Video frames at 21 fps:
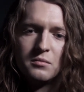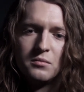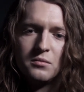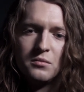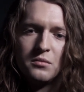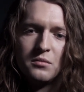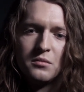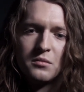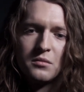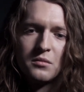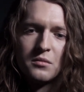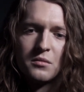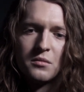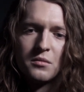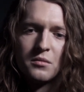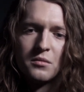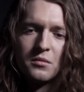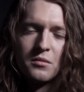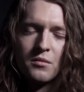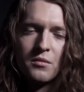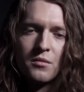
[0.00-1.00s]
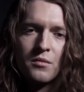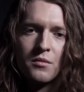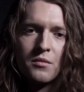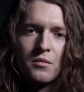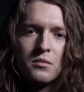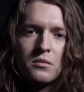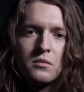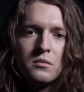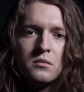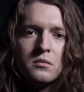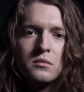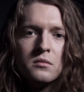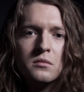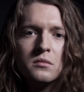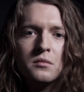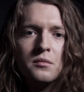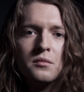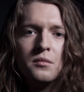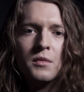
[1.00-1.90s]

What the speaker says: Nothing is said.